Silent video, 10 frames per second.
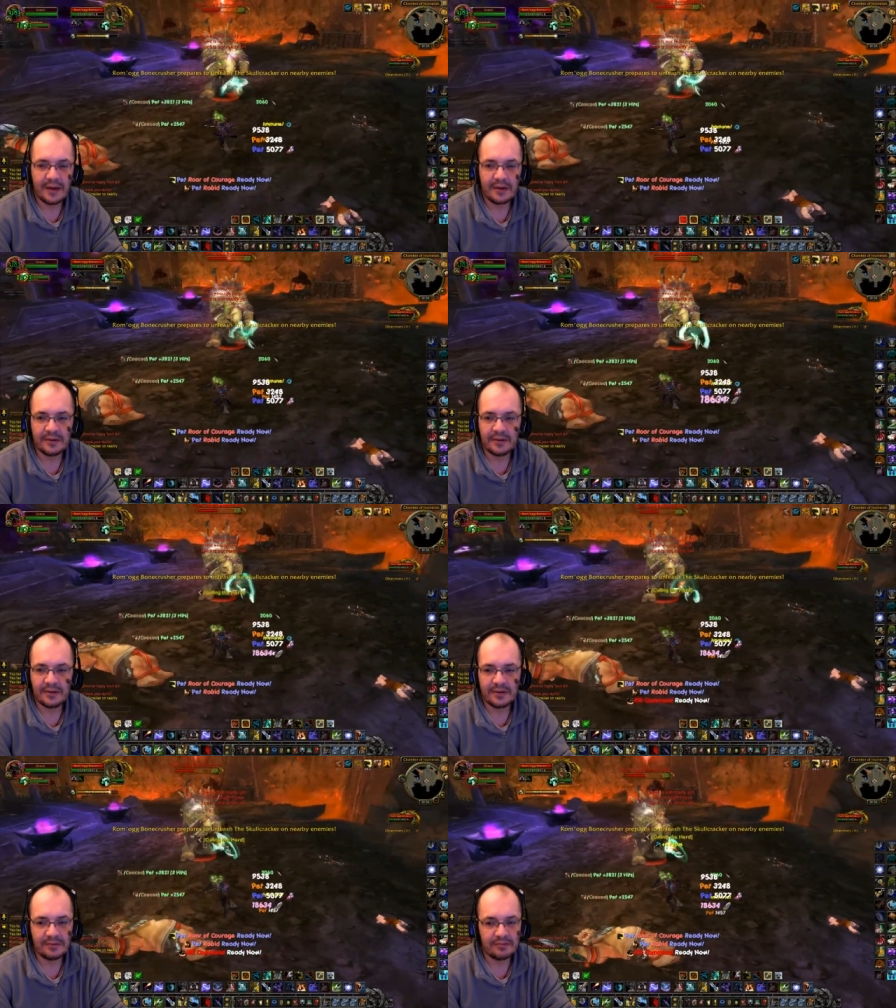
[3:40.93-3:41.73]

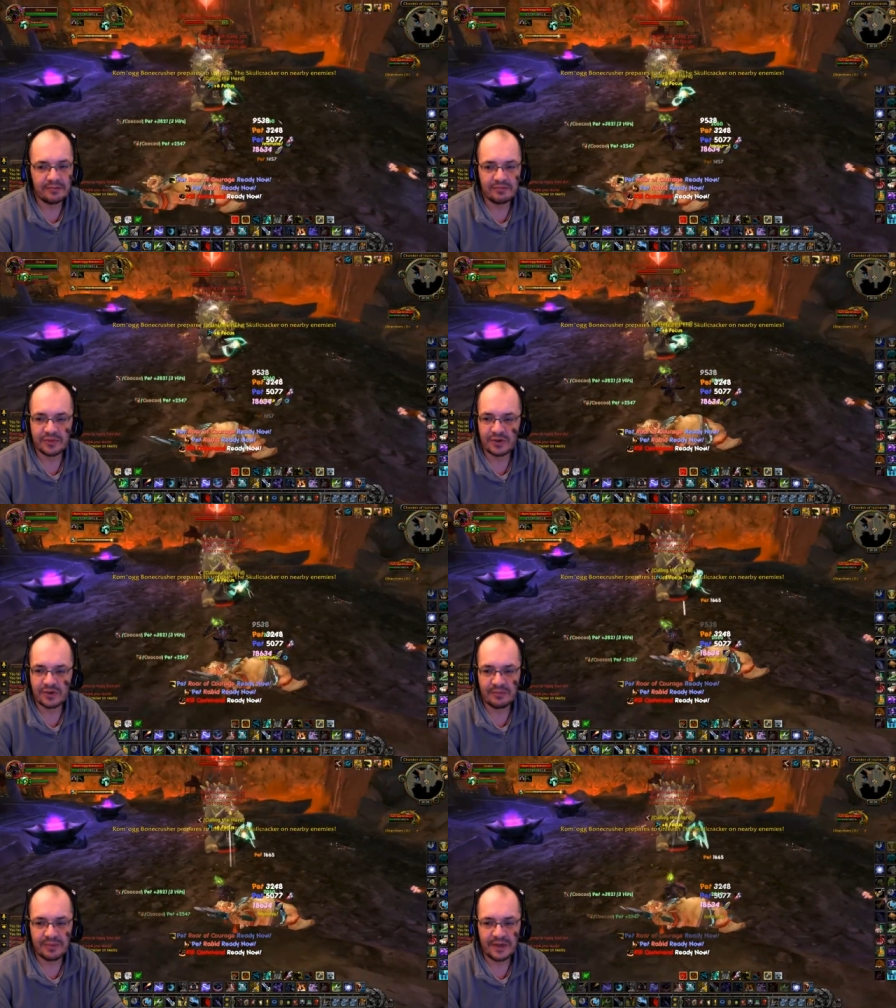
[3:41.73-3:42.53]
And
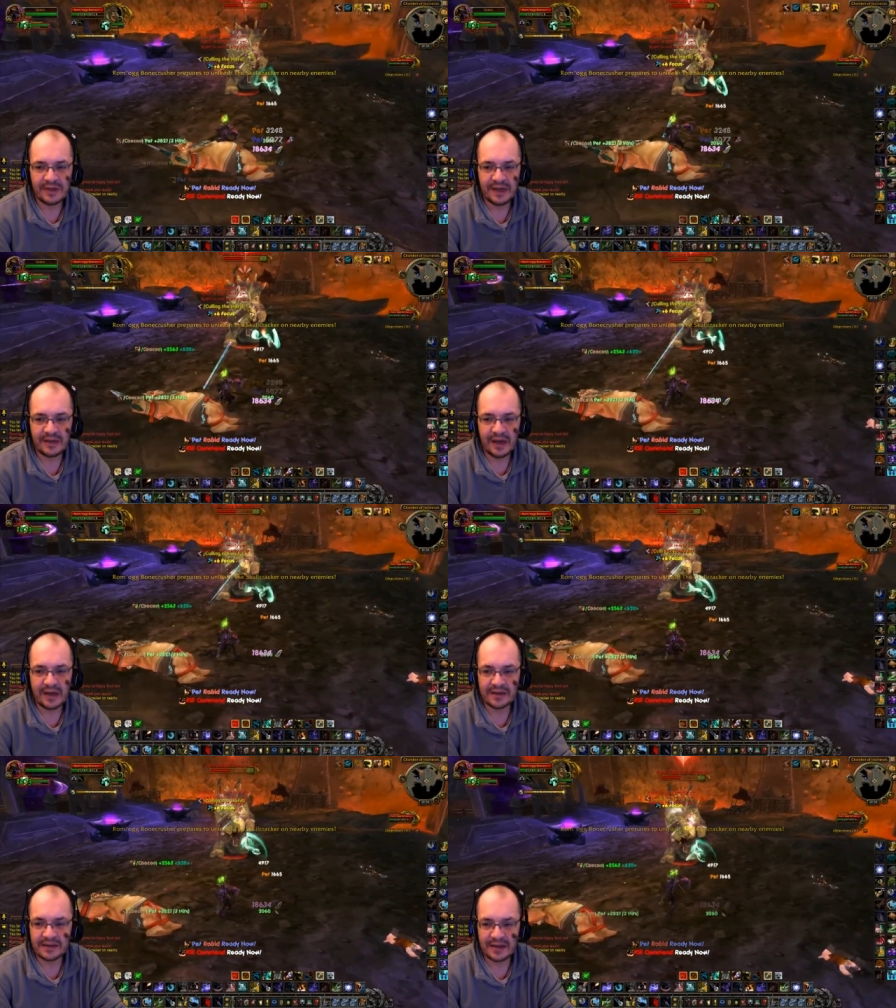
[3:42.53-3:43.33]
simple as that,
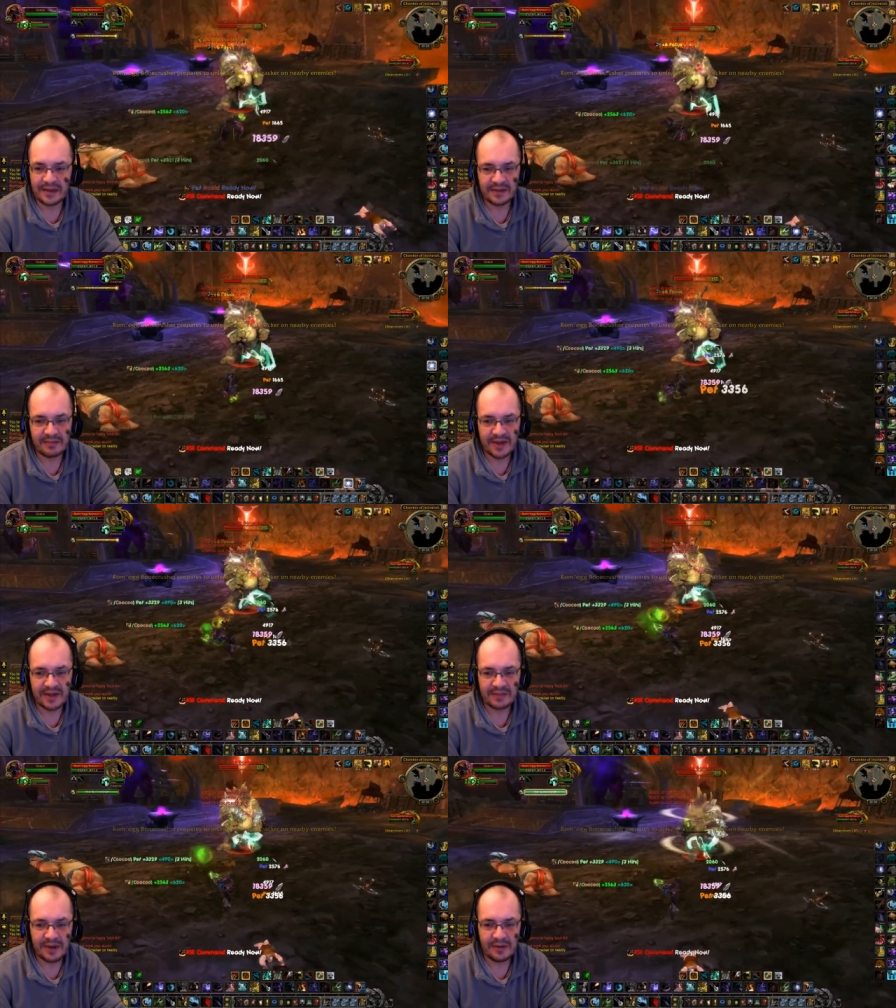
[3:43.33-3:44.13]
guys. There's the
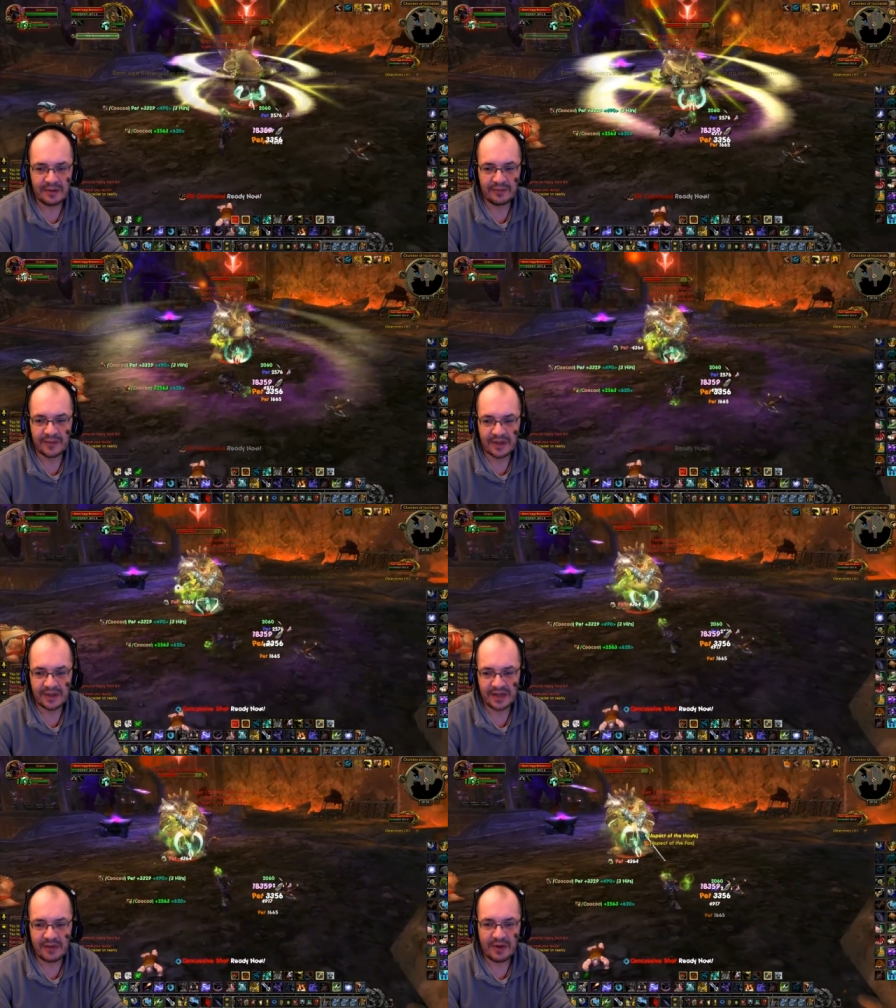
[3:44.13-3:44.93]
mass spell.
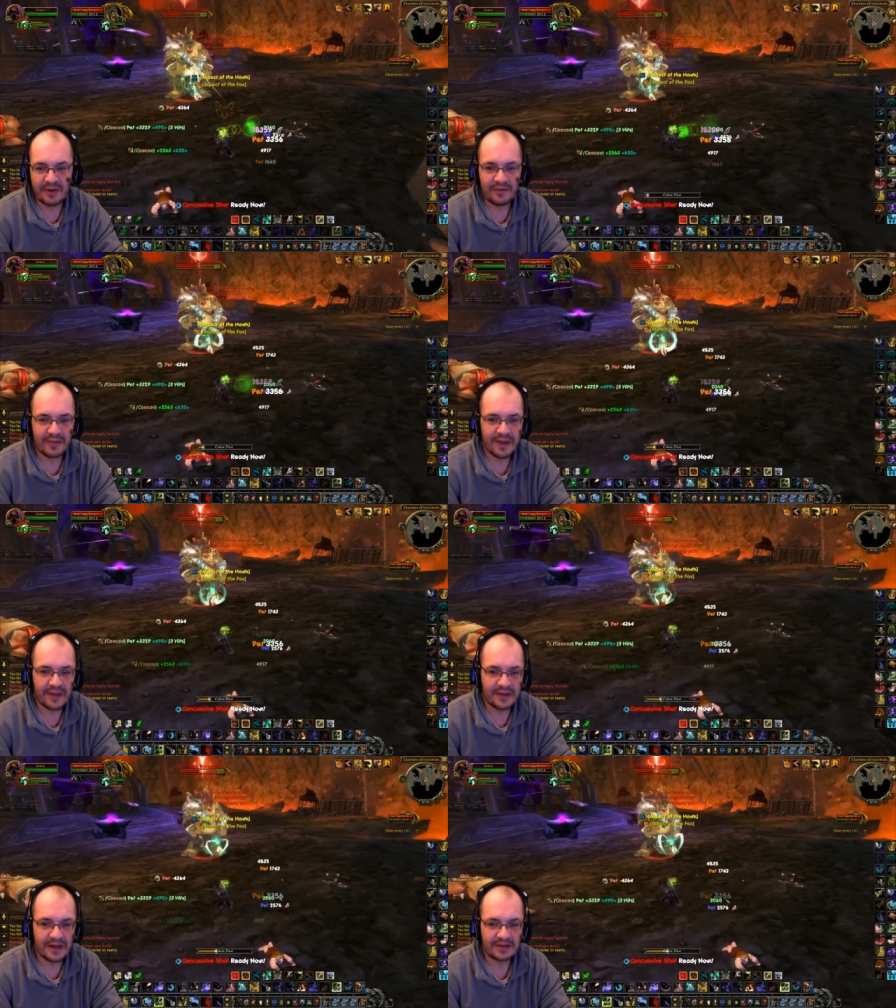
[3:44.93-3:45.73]
Stay away from
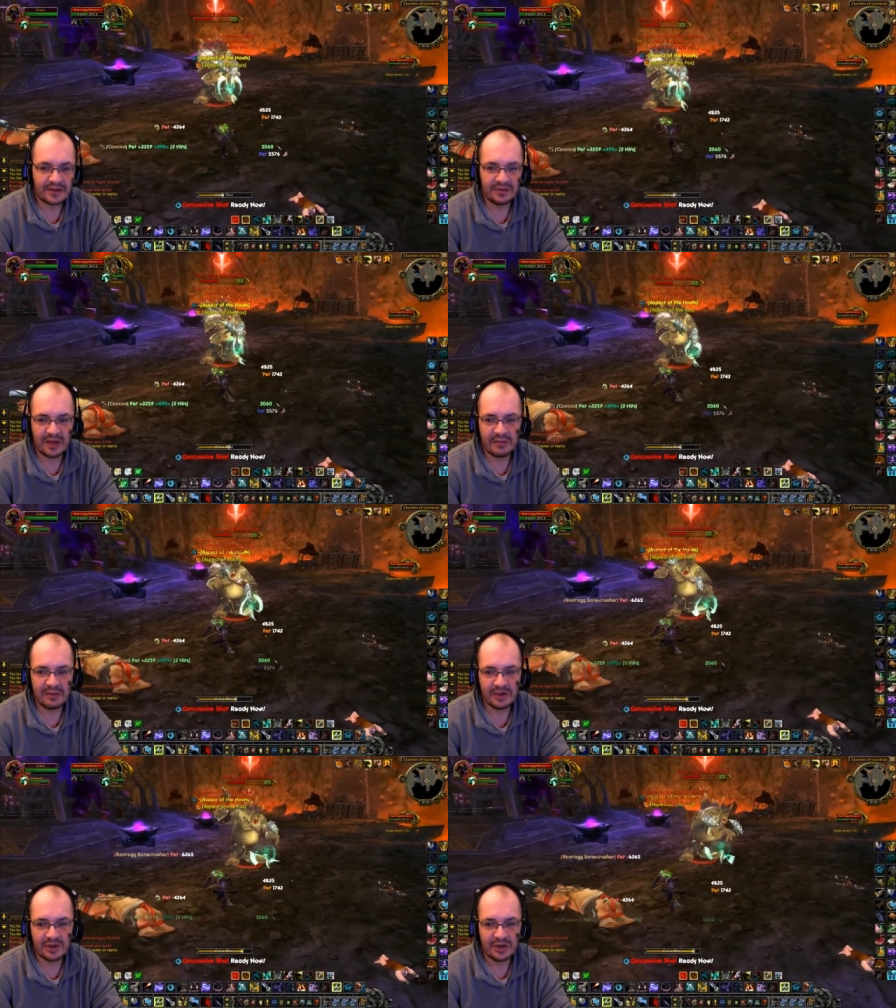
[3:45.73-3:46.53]
that. That does do
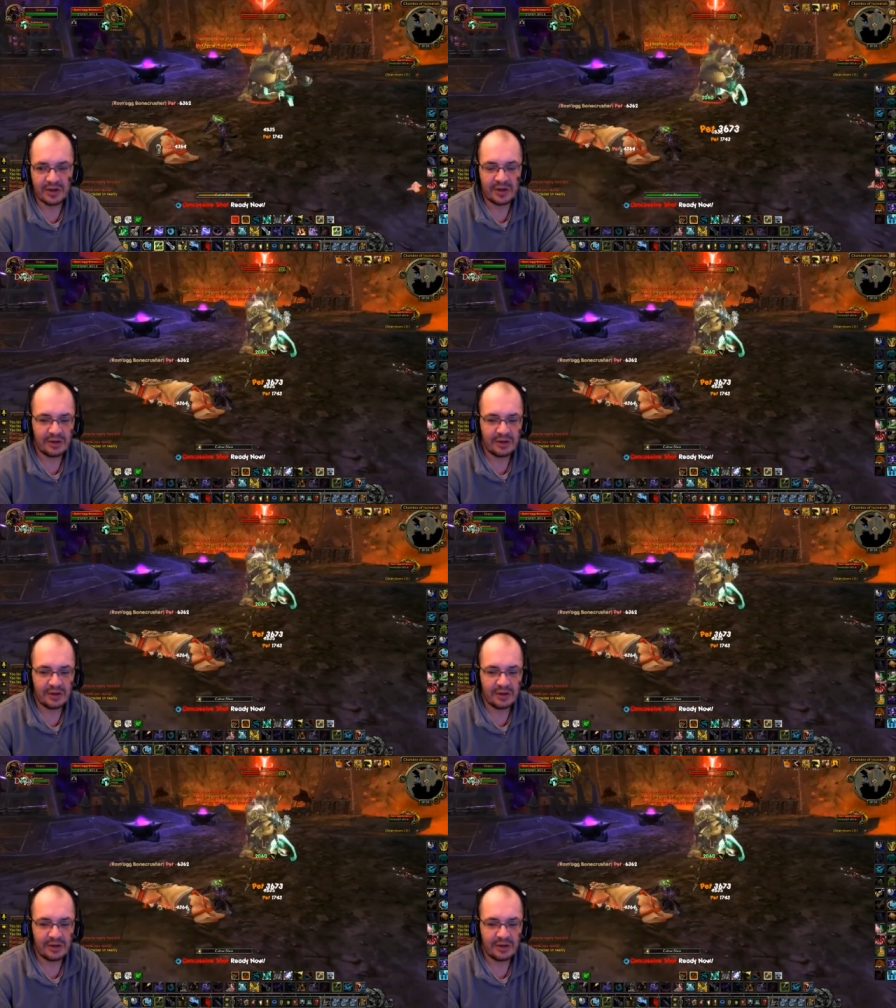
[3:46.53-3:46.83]
damage.